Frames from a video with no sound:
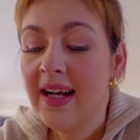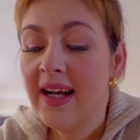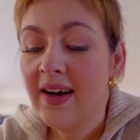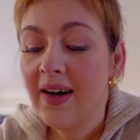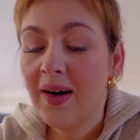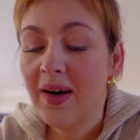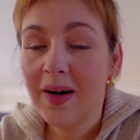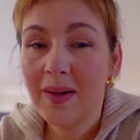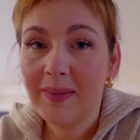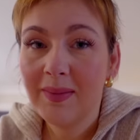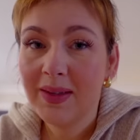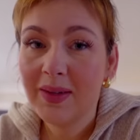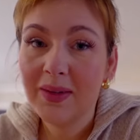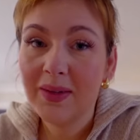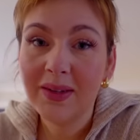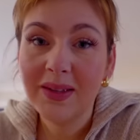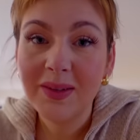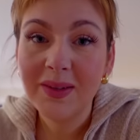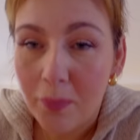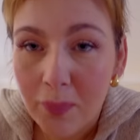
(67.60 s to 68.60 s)
Oh my
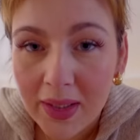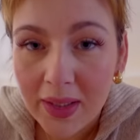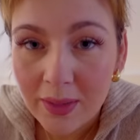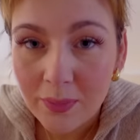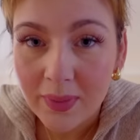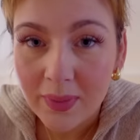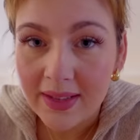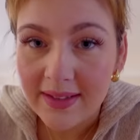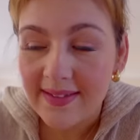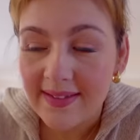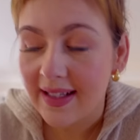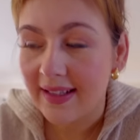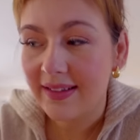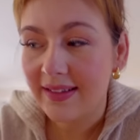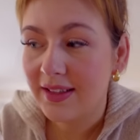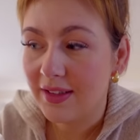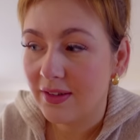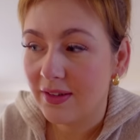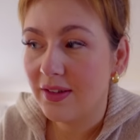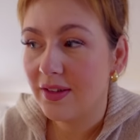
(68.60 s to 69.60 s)
gosh, weird way to start the
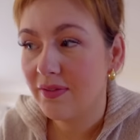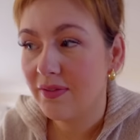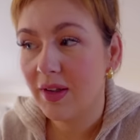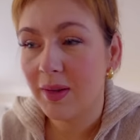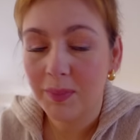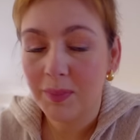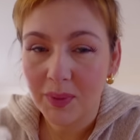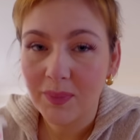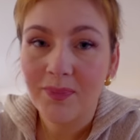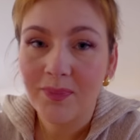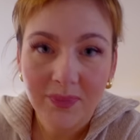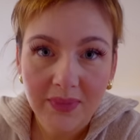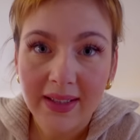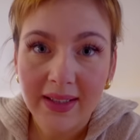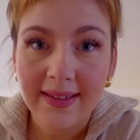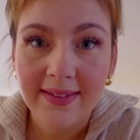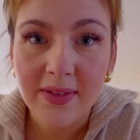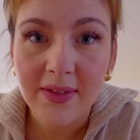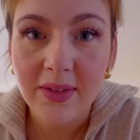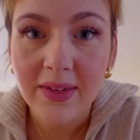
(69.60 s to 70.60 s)
studio vlog, but
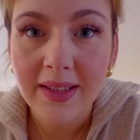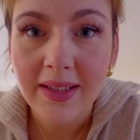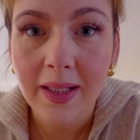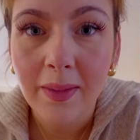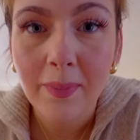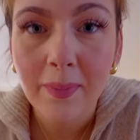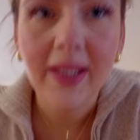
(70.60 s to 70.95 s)
let's go, shall